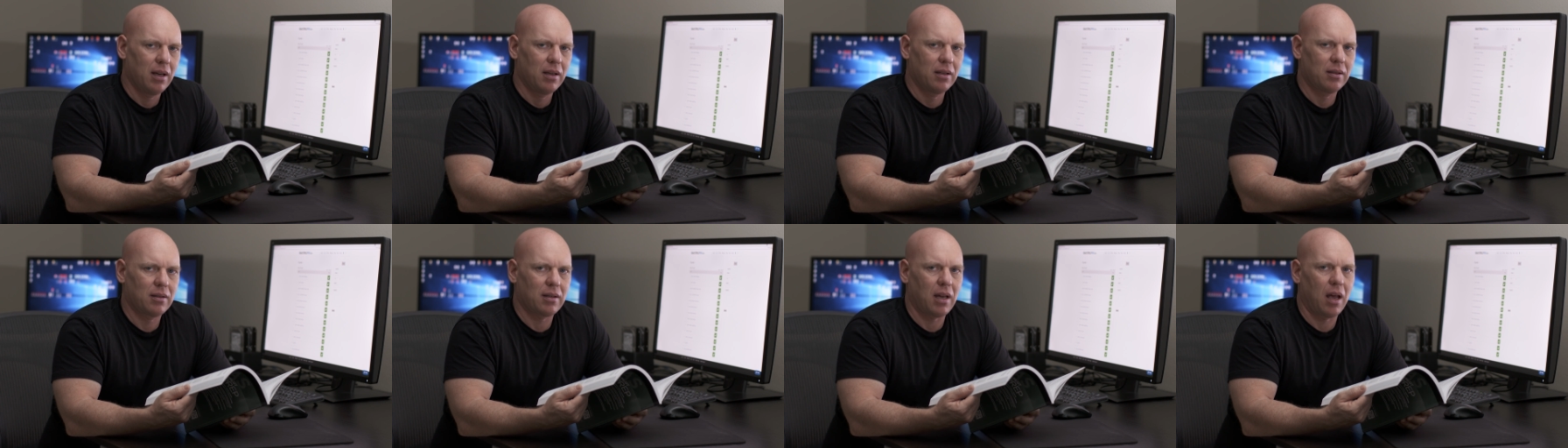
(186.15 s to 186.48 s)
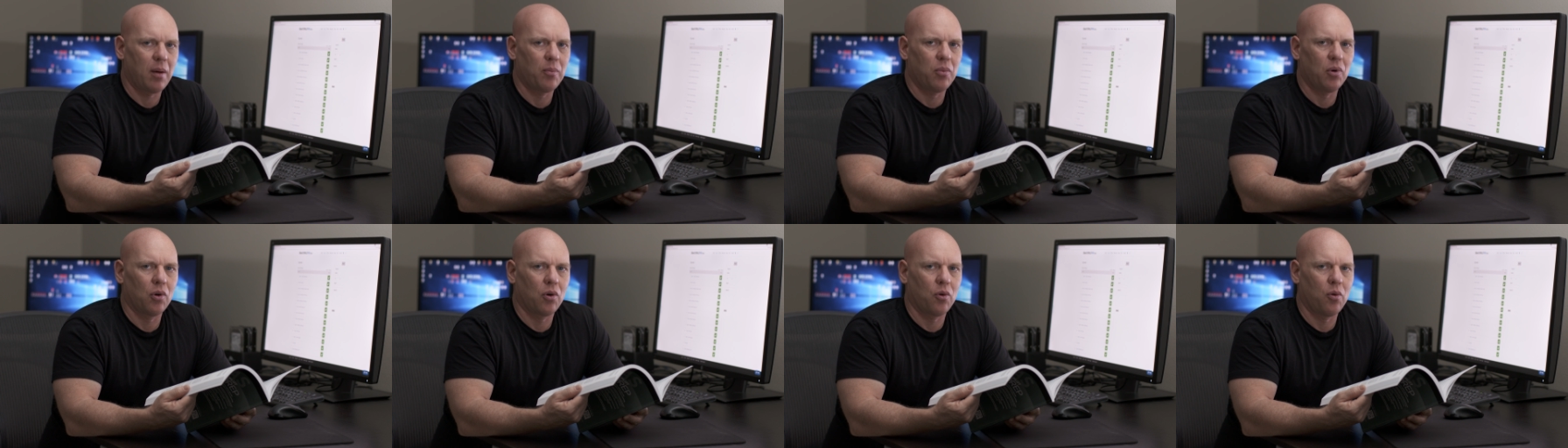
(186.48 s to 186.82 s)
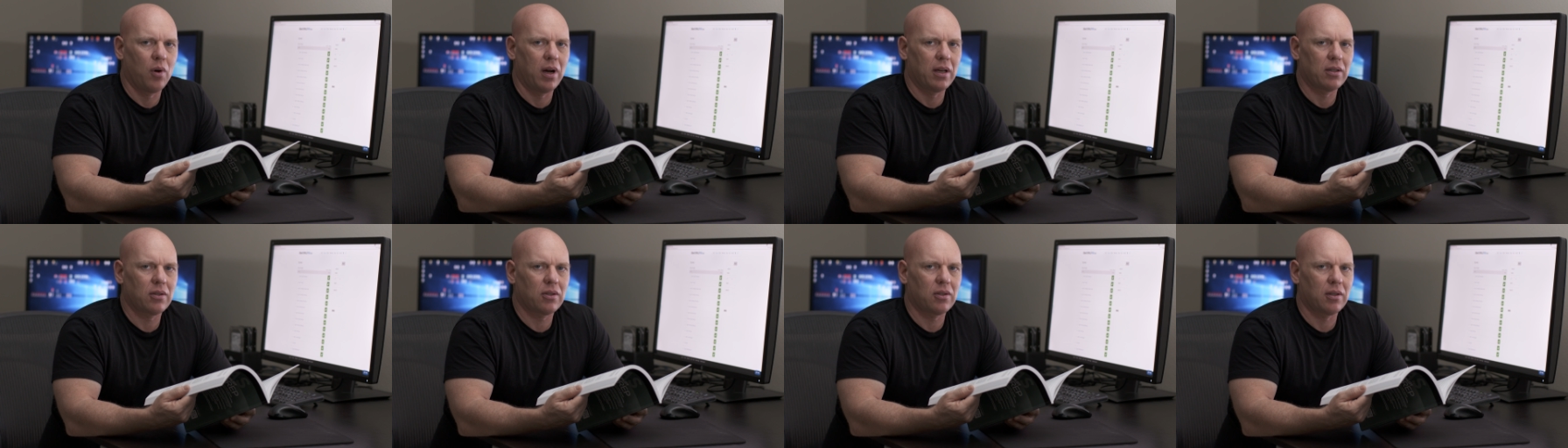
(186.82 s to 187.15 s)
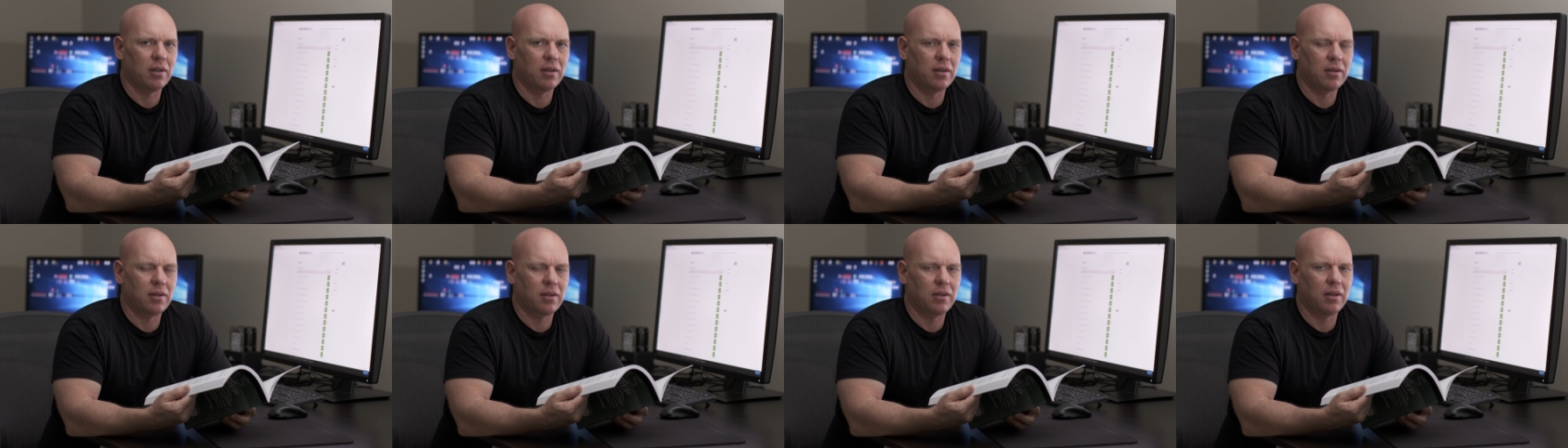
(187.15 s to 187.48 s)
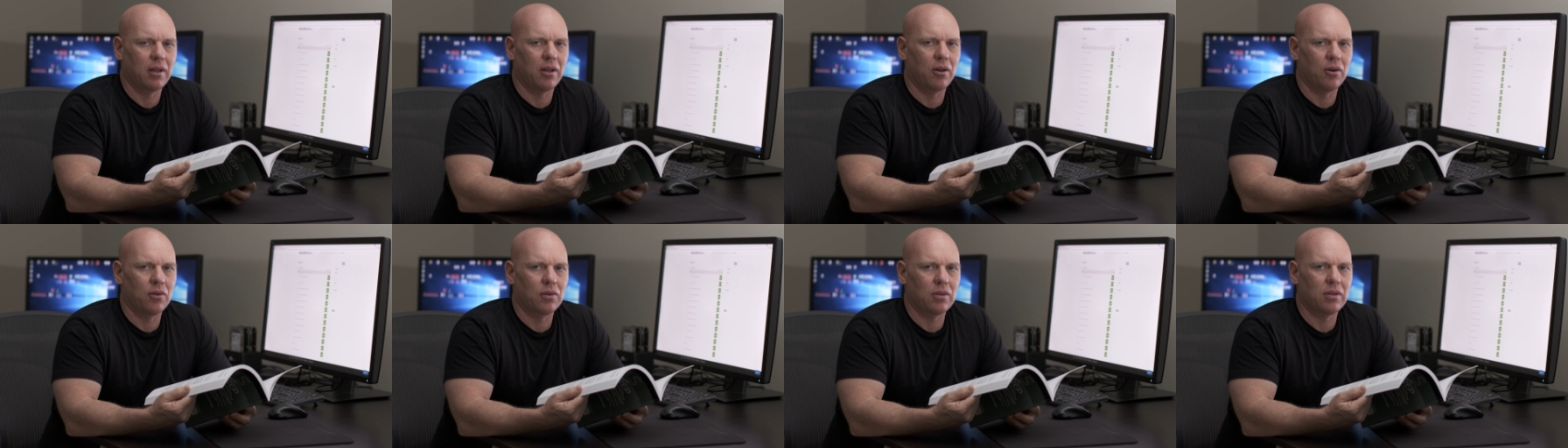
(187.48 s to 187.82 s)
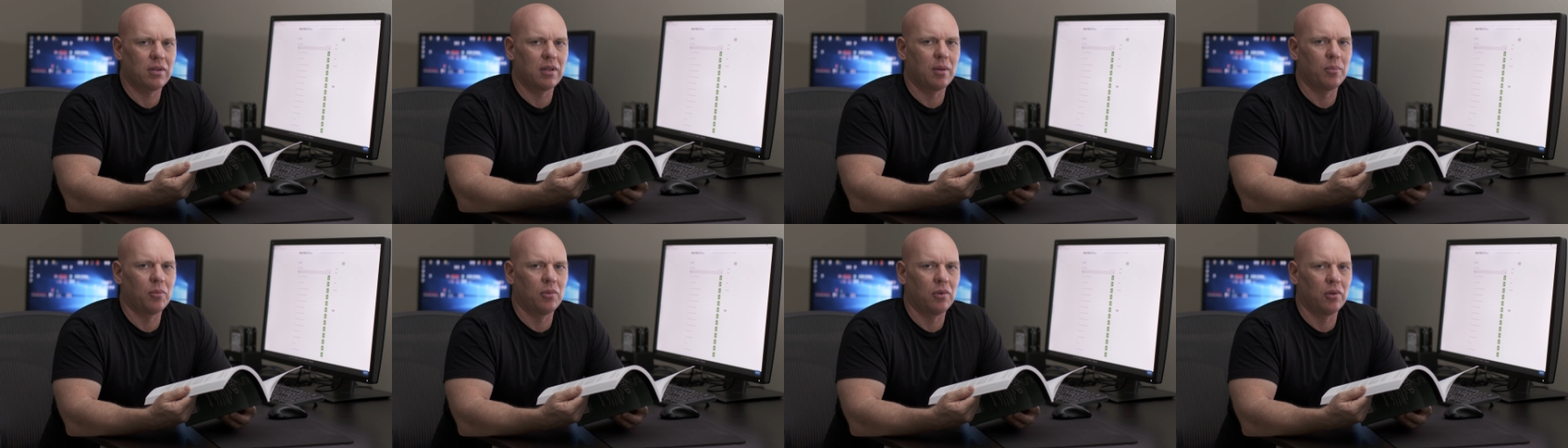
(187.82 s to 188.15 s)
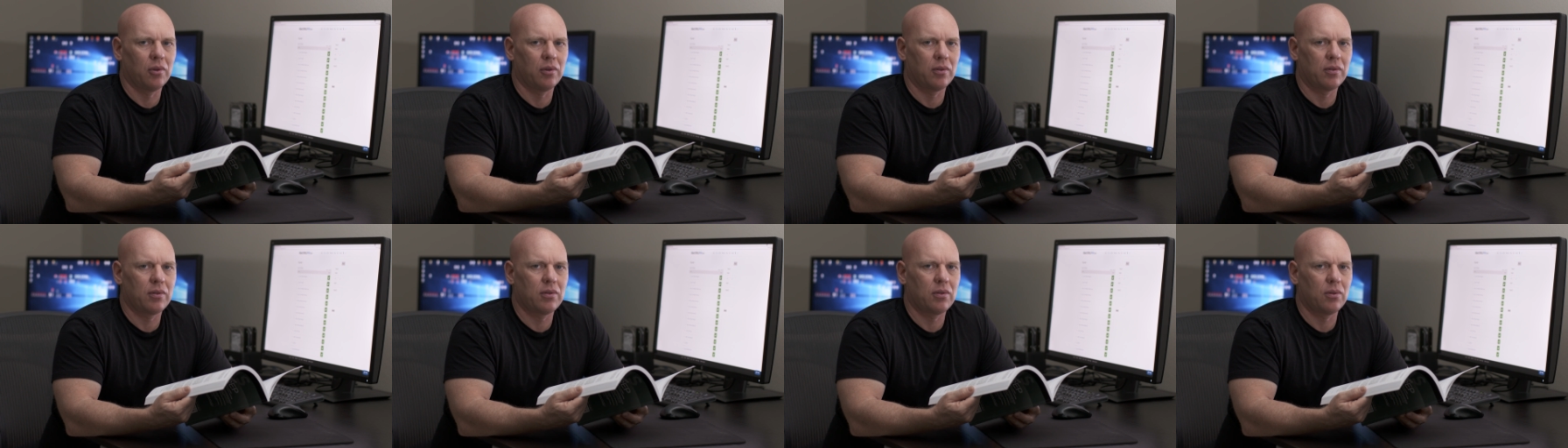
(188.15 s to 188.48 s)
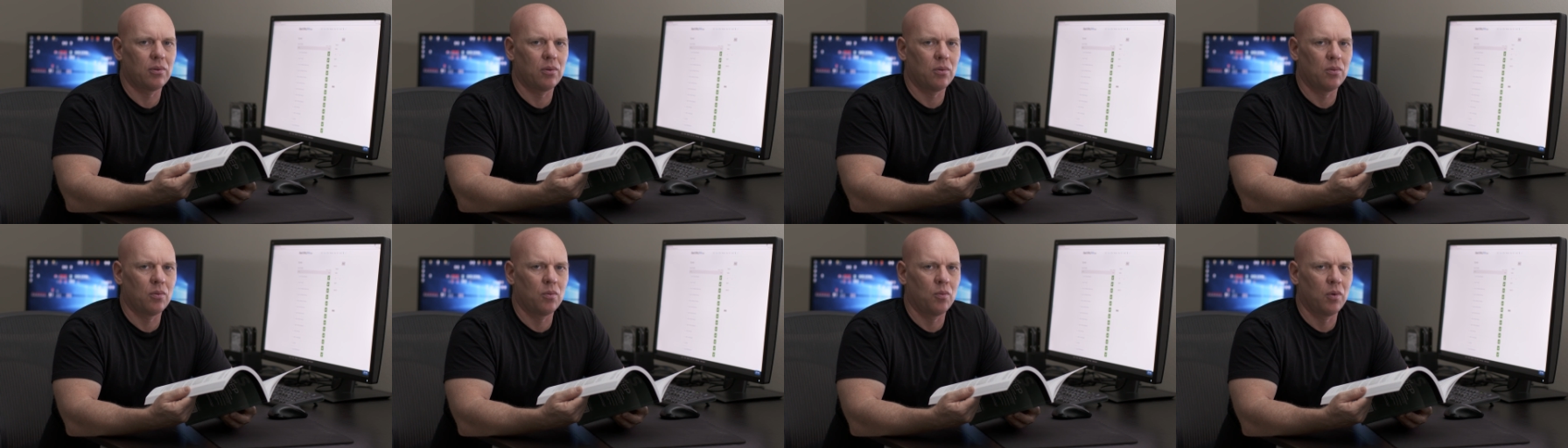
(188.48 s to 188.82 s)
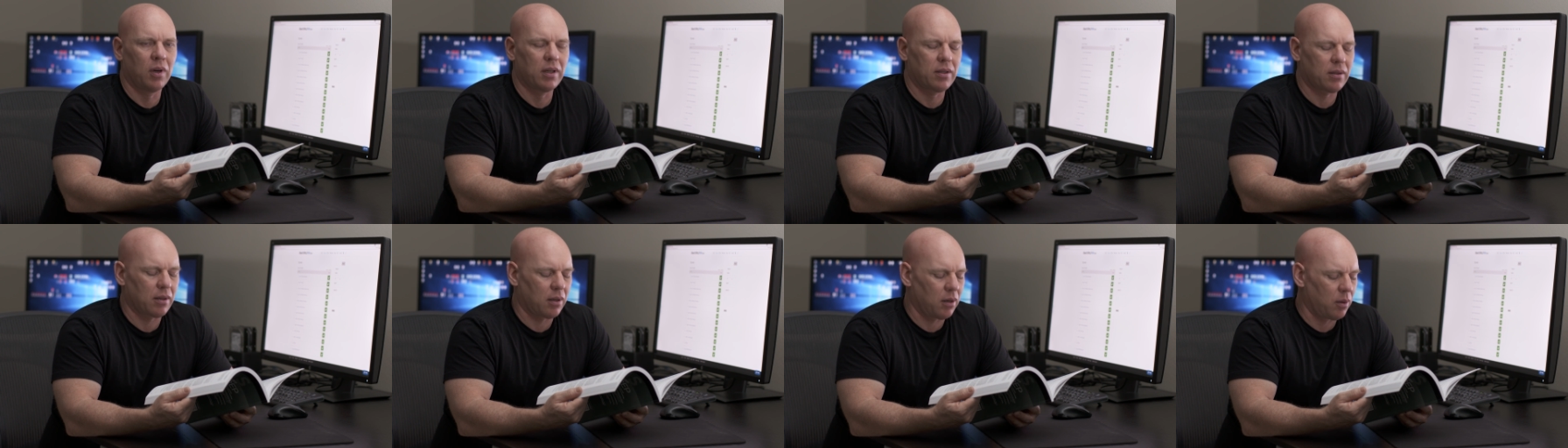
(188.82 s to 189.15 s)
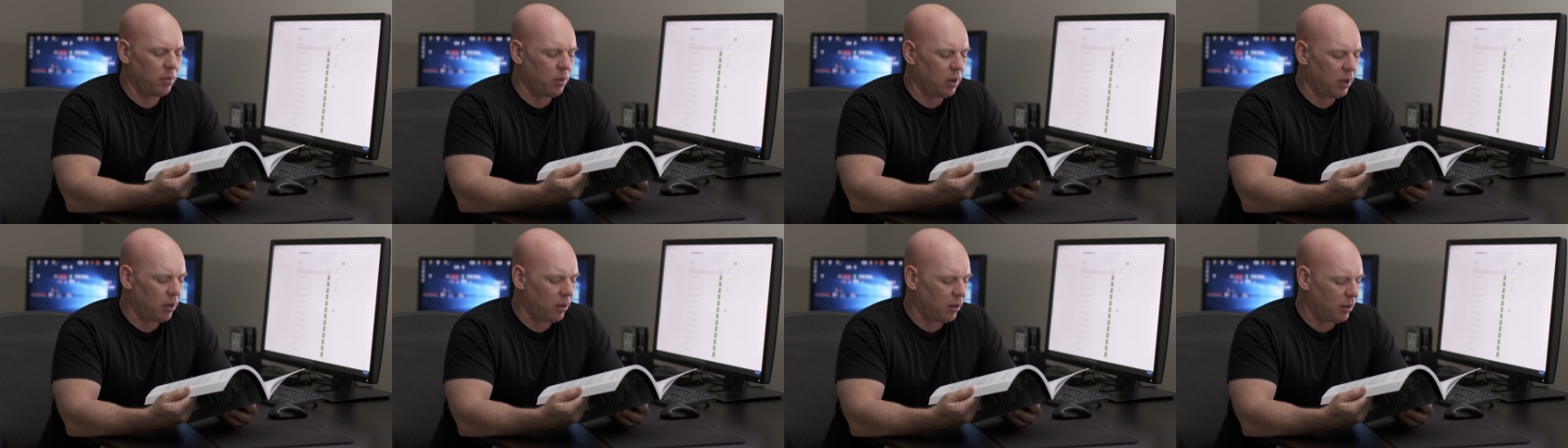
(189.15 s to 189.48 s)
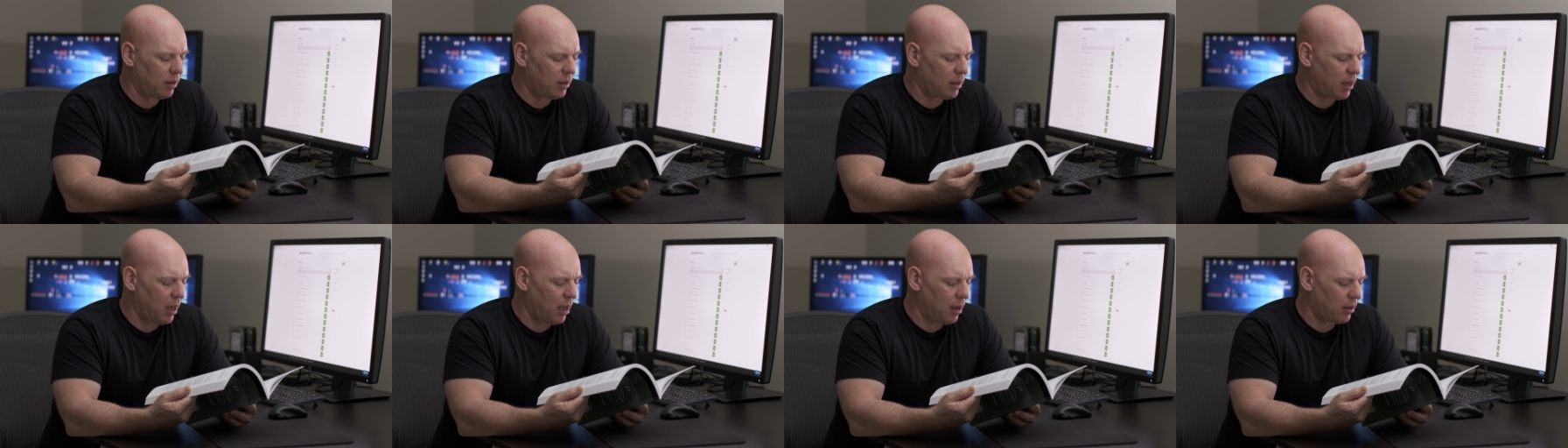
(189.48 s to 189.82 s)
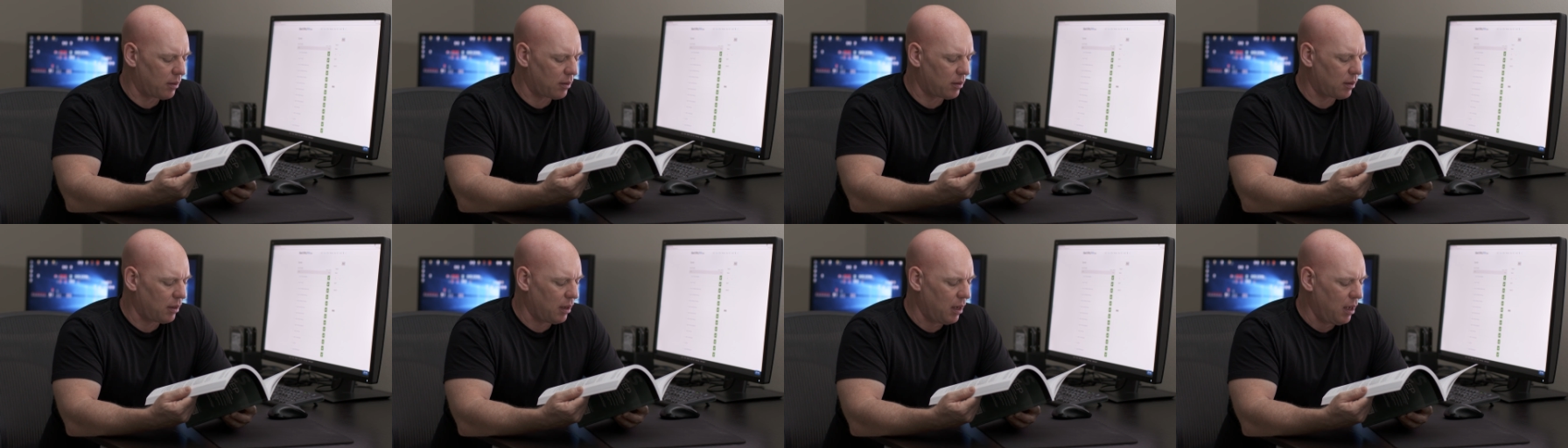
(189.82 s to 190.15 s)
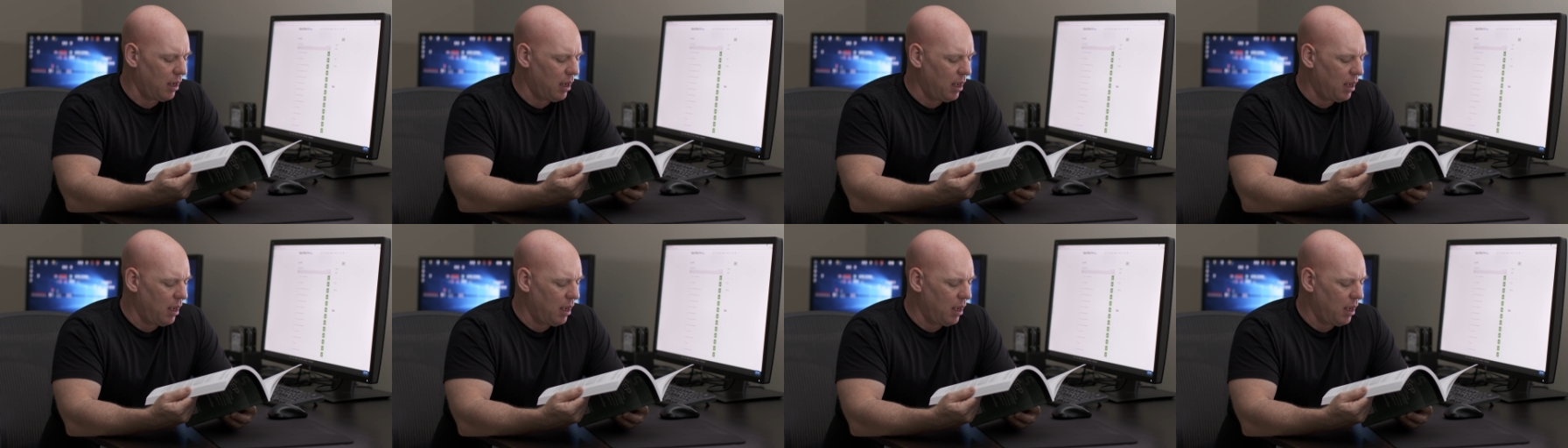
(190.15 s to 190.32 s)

sample questions that are similar to what's going to be on the test,